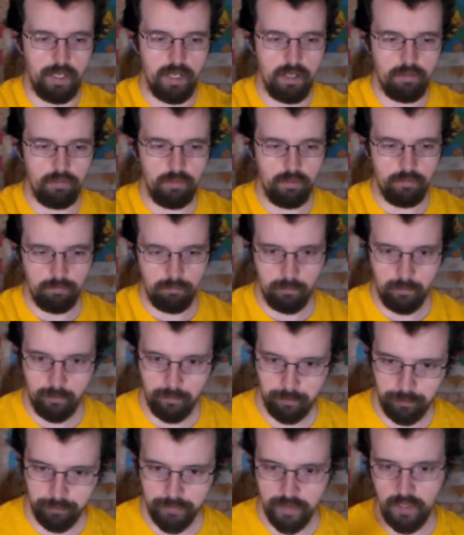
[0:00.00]
down.
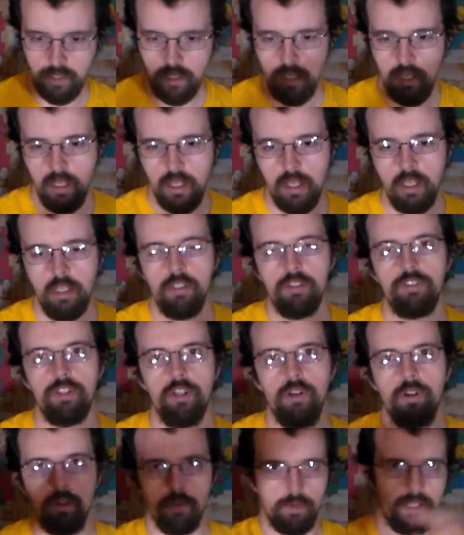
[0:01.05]

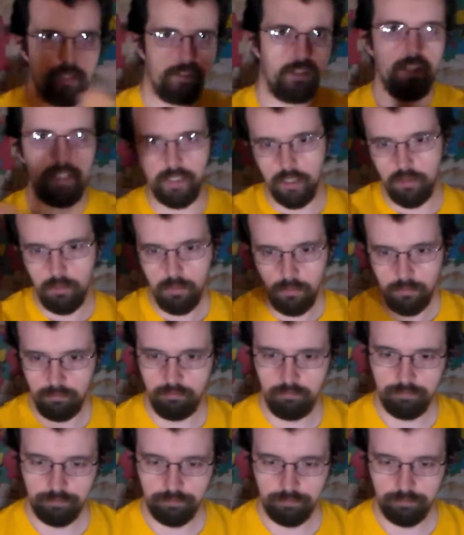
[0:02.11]
So, ready, steady, go.